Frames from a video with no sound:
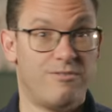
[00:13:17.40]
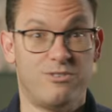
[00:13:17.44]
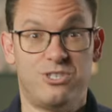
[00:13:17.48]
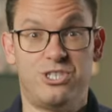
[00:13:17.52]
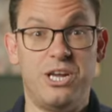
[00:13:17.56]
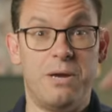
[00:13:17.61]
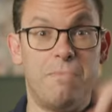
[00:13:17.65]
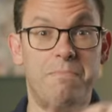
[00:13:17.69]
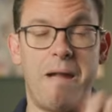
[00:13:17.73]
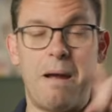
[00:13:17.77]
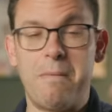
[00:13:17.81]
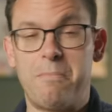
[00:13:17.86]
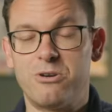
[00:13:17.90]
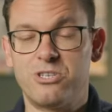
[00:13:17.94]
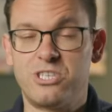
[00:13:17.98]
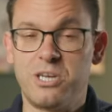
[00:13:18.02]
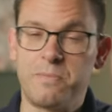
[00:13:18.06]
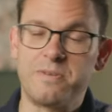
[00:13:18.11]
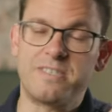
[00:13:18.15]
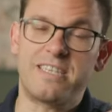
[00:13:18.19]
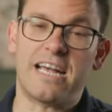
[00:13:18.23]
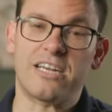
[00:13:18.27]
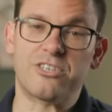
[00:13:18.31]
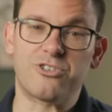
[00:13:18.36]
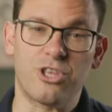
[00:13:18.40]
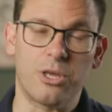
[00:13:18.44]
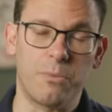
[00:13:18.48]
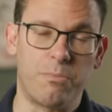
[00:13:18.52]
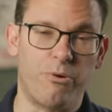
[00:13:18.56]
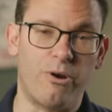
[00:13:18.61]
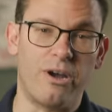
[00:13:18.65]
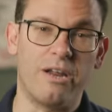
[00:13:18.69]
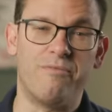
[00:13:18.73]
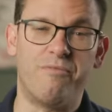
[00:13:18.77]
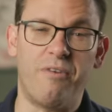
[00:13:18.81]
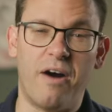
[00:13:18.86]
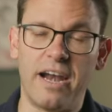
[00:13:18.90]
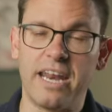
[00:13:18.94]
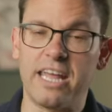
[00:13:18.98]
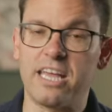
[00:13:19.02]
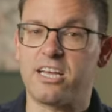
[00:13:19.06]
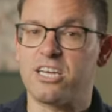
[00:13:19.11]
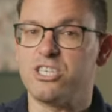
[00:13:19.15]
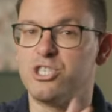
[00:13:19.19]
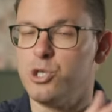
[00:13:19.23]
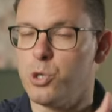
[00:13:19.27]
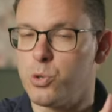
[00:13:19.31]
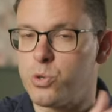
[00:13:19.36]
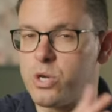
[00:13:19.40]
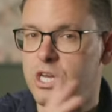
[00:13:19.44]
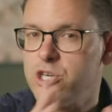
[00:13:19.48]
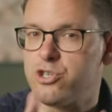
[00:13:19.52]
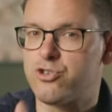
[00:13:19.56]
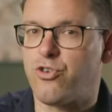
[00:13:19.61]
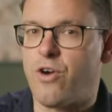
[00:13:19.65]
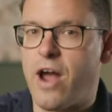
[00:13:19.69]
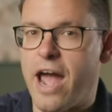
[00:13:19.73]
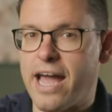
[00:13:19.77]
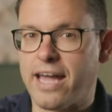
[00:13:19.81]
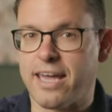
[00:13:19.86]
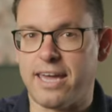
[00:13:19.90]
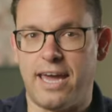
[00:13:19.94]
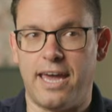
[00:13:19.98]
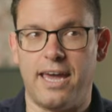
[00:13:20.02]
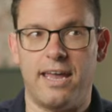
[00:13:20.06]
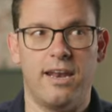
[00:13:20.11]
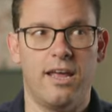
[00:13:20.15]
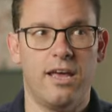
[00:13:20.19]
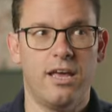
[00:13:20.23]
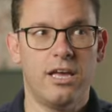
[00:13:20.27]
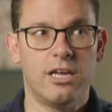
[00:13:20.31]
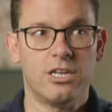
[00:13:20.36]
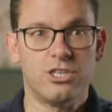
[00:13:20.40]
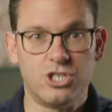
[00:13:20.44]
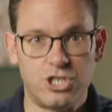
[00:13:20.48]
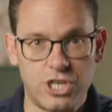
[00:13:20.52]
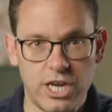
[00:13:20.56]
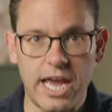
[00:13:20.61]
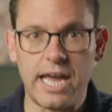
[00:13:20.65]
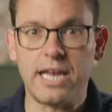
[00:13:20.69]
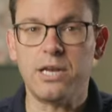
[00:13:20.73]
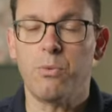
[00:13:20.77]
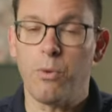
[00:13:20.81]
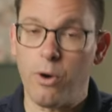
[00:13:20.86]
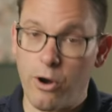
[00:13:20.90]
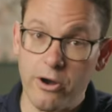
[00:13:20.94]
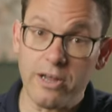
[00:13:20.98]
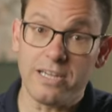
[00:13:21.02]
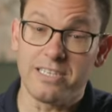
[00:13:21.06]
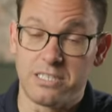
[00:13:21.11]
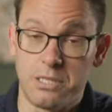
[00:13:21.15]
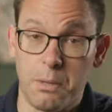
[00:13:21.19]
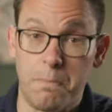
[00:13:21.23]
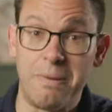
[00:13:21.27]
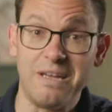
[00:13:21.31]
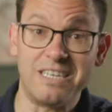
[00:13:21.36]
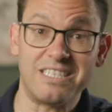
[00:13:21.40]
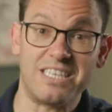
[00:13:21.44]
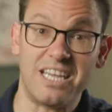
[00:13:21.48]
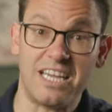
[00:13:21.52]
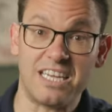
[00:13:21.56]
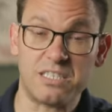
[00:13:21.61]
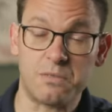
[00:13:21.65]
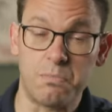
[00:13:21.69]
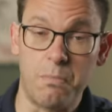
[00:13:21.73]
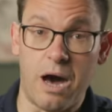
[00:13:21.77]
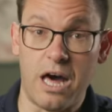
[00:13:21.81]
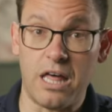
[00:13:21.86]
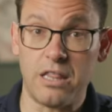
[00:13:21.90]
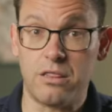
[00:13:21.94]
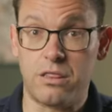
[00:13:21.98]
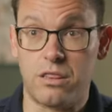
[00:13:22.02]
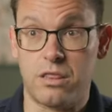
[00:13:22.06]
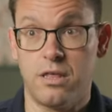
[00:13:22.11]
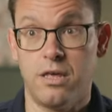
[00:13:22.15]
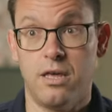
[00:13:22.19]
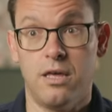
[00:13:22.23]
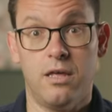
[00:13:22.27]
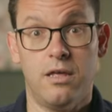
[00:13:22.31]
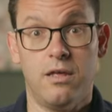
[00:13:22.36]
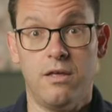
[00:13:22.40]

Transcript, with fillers: Gym membership is actually pretty funny because you can track it. January is the busiest month.